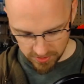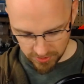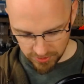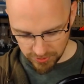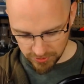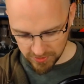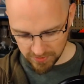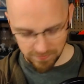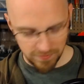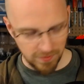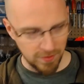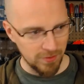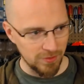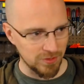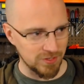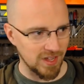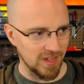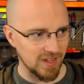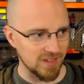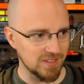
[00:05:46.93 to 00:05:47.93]
to do some further
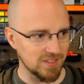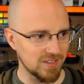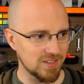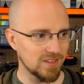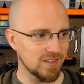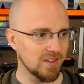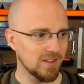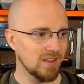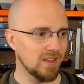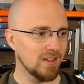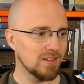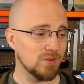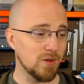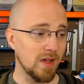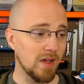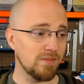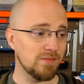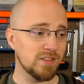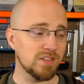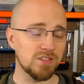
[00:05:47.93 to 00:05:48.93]
tests. So I
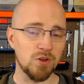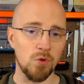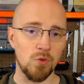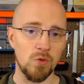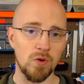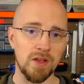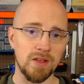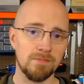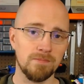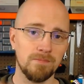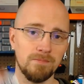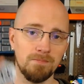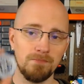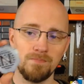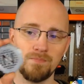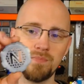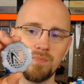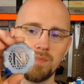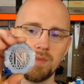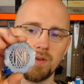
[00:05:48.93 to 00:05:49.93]
have this coin,
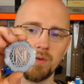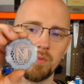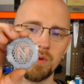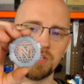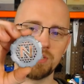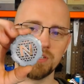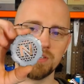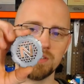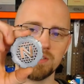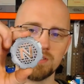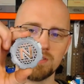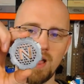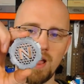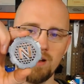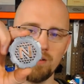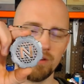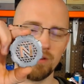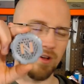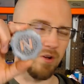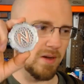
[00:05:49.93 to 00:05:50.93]
which is, I
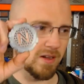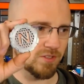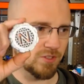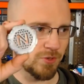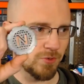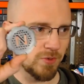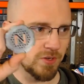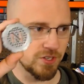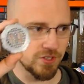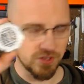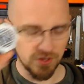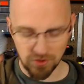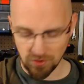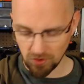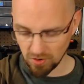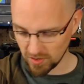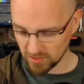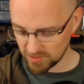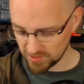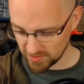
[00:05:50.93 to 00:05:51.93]
don't know, about 2 inches
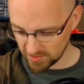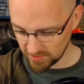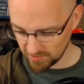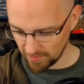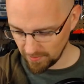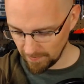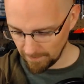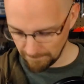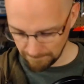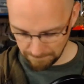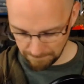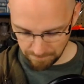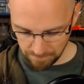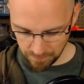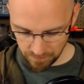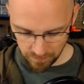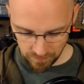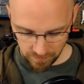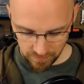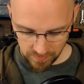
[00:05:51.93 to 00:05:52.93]
across.
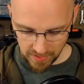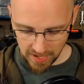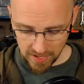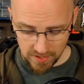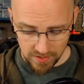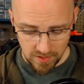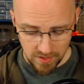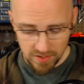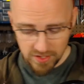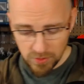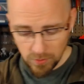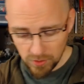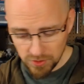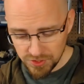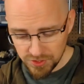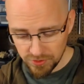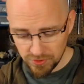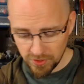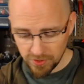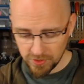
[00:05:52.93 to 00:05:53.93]
And you
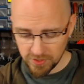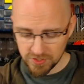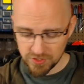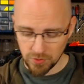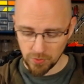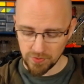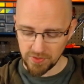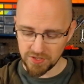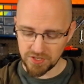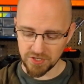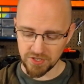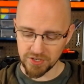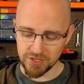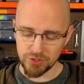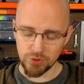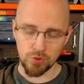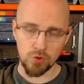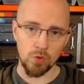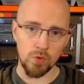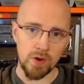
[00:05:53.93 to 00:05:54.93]
also notice on this
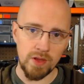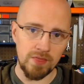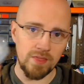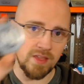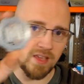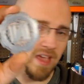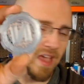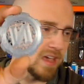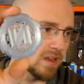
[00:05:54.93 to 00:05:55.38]
initial coin, the